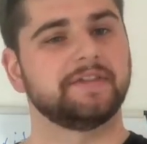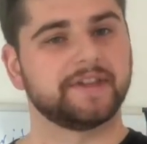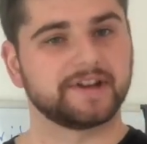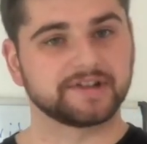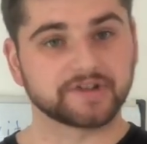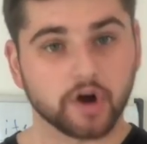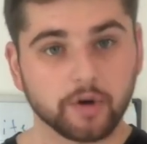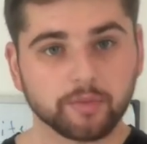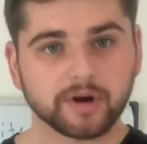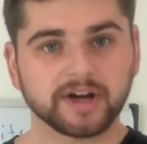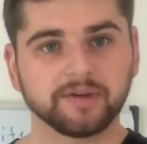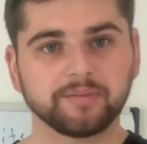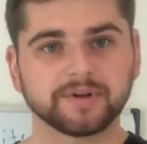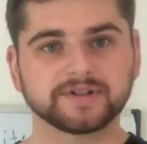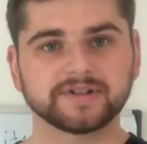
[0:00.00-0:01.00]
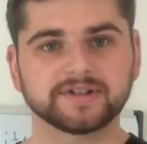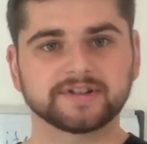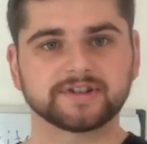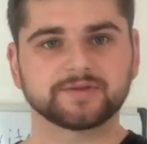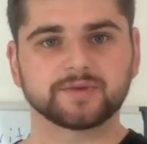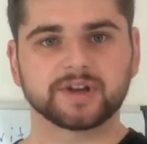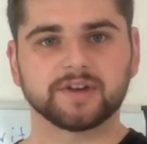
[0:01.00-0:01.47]
that his operating
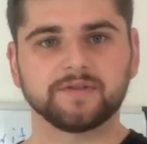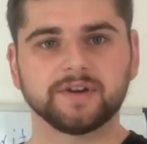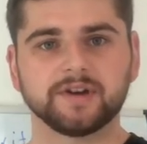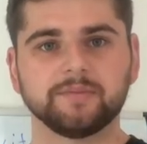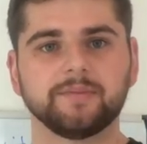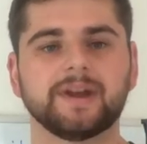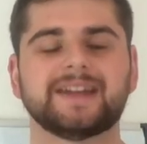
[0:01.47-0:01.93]
businesses were giving him